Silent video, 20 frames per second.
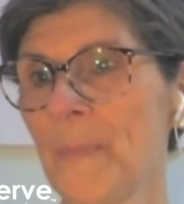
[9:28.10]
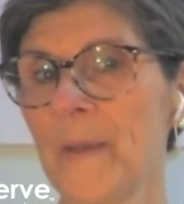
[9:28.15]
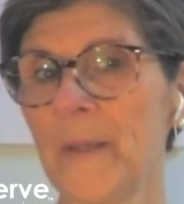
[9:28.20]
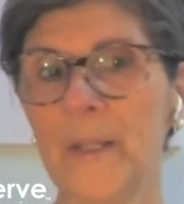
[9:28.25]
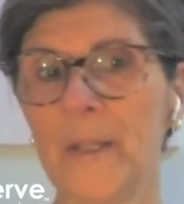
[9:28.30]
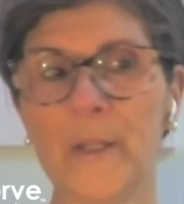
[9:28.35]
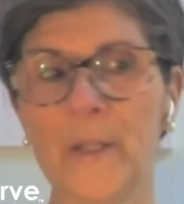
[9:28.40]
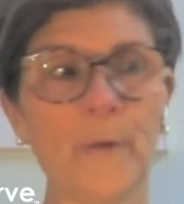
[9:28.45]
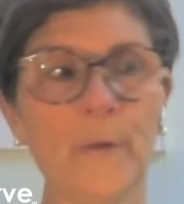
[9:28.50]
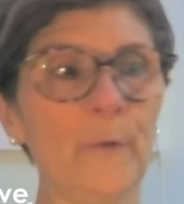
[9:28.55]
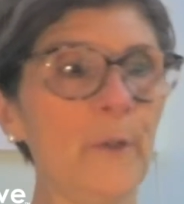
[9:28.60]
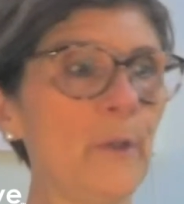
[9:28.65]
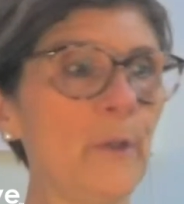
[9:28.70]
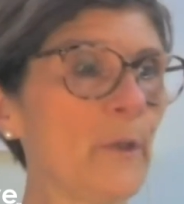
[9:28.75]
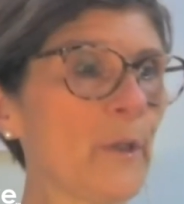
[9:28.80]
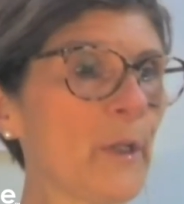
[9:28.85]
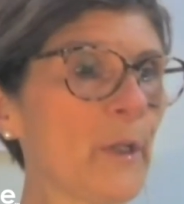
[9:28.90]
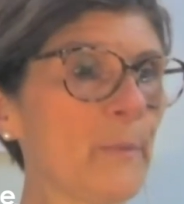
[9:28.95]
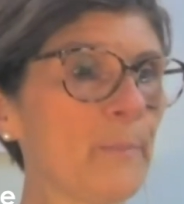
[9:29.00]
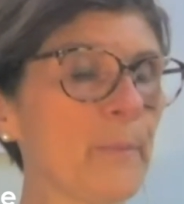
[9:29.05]
you
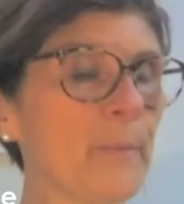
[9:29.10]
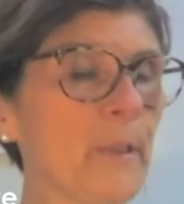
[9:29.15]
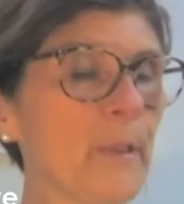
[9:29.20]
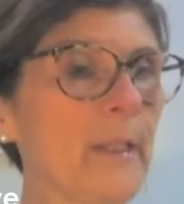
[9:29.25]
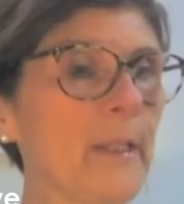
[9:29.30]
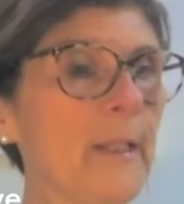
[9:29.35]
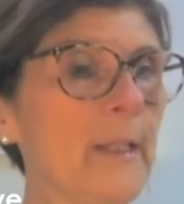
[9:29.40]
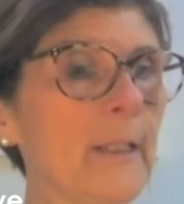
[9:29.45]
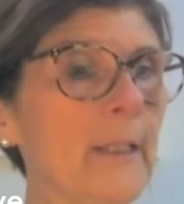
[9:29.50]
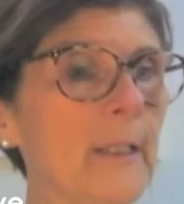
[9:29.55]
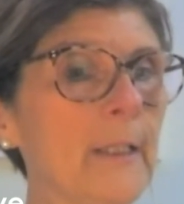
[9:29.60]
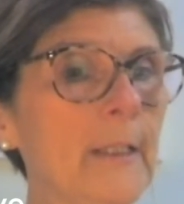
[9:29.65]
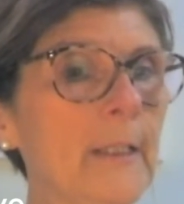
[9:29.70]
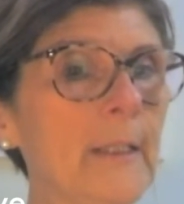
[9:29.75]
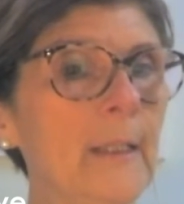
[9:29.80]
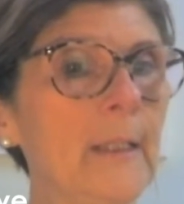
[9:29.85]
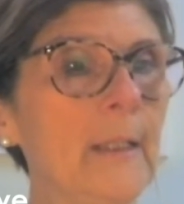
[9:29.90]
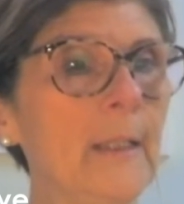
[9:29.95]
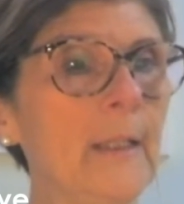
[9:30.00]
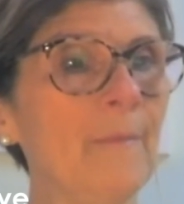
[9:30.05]
look at
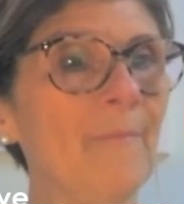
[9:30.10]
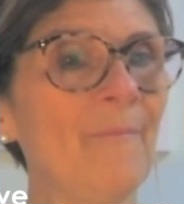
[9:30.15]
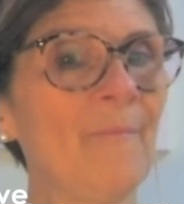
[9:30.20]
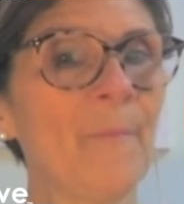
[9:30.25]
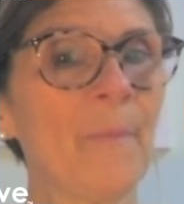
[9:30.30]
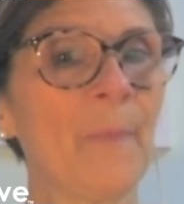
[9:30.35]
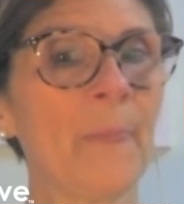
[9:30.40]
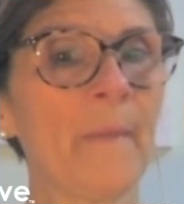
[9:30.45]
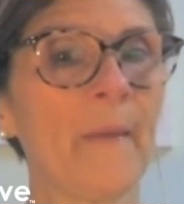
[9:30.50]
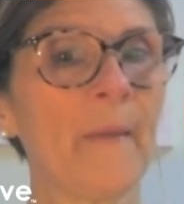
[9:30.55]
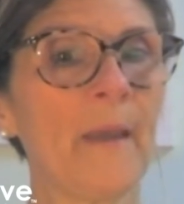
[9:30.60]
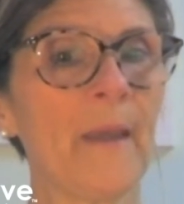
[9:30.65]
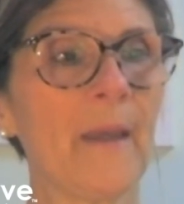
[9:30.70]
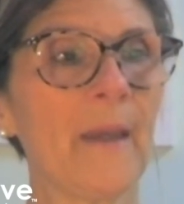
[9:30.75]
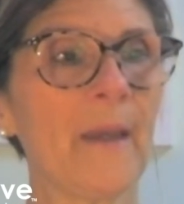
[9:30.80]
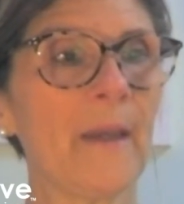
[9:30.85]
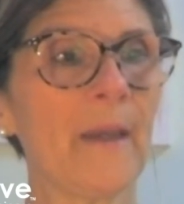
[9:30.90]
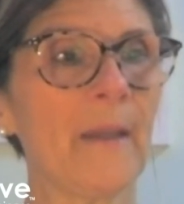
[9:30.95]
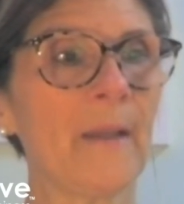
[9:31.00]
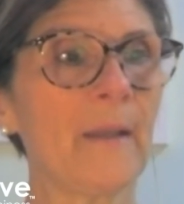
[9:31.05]
politically
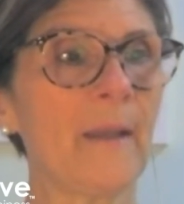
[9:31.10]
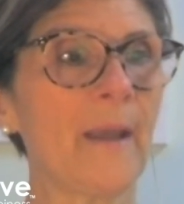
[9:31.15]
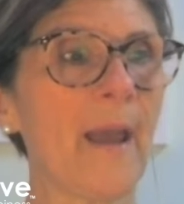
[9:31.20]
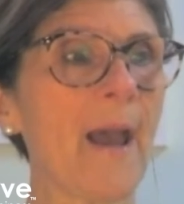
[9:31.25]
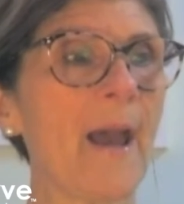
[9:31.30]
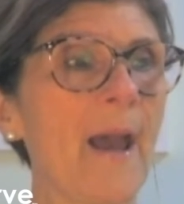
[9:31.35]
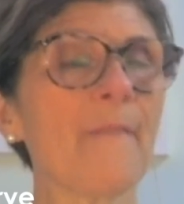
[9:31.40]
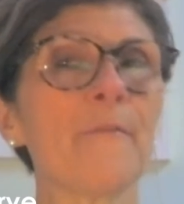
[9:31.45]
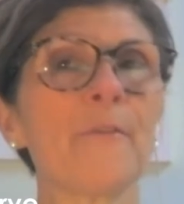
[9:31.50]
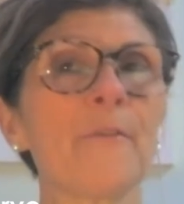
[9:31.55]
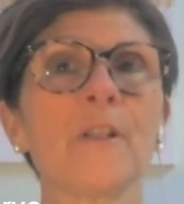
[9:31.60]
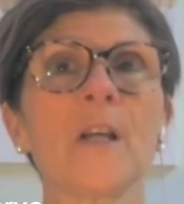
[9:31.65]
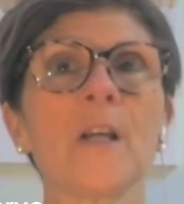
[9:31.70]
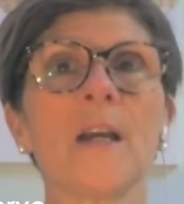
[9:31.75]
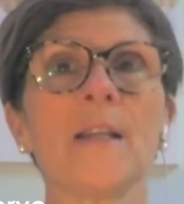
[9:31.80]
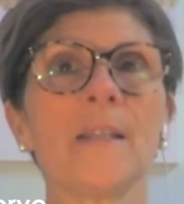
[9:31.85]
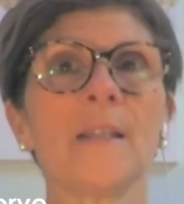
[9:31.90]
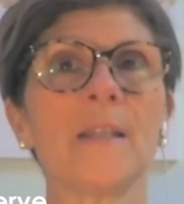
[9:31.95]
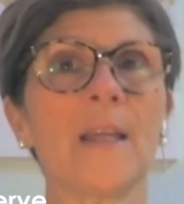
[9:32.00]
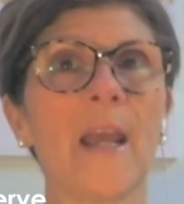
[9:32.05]
and
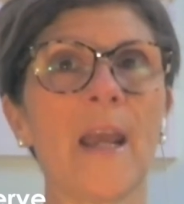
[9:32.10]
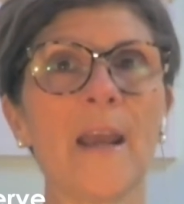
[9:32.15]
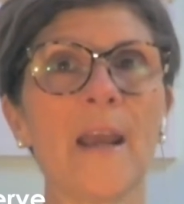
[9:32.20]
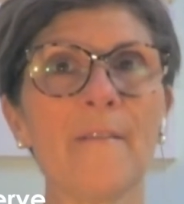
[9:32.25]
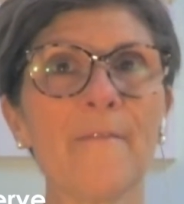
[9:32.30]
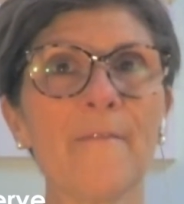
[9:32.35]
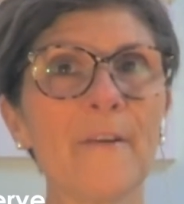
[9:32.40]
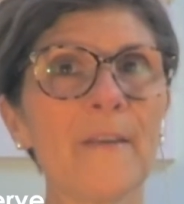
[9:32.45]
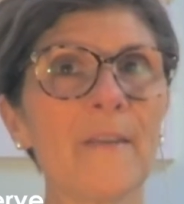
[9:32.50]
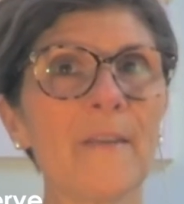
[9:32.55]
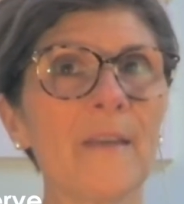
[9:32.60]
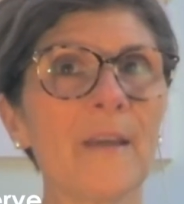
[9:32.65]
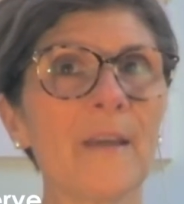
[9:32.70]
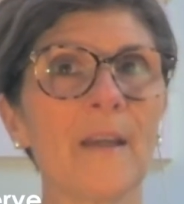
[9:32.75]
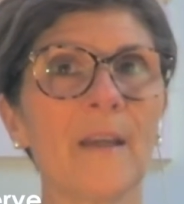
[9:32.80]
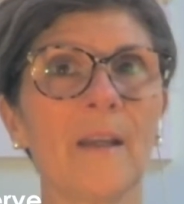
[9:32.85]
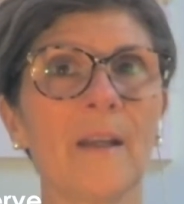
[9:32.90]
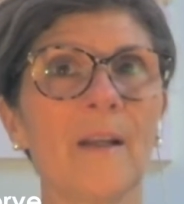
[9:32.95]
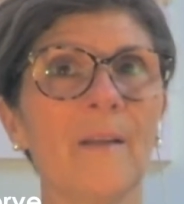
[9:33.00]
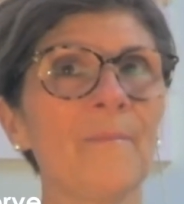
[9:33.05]
advertising,
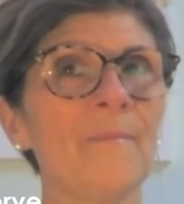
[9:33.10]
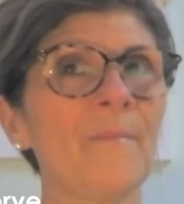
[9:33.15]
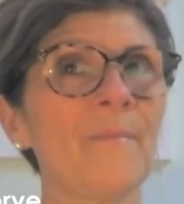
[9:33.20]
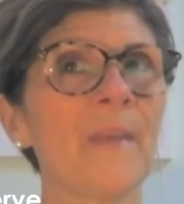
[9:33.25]
everything,